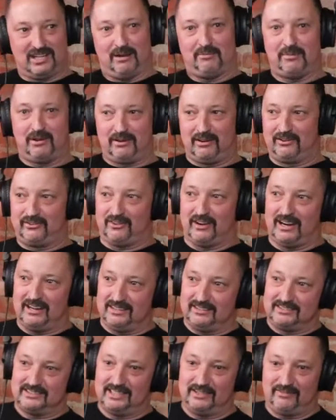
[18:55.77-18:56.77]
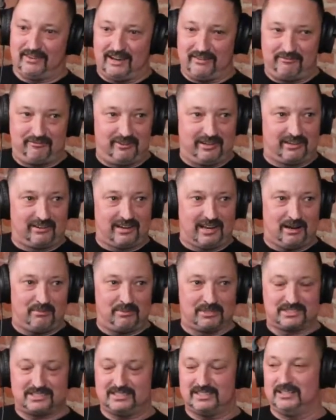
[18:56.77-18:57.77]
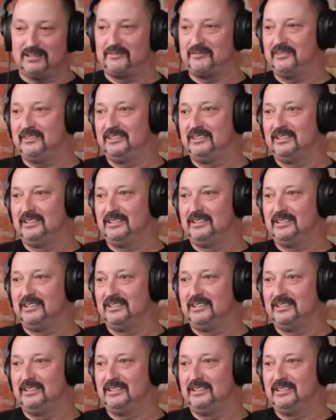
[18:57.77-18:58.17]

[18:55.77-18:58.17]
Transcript: I'm under trying to see if I can figure it out myself, and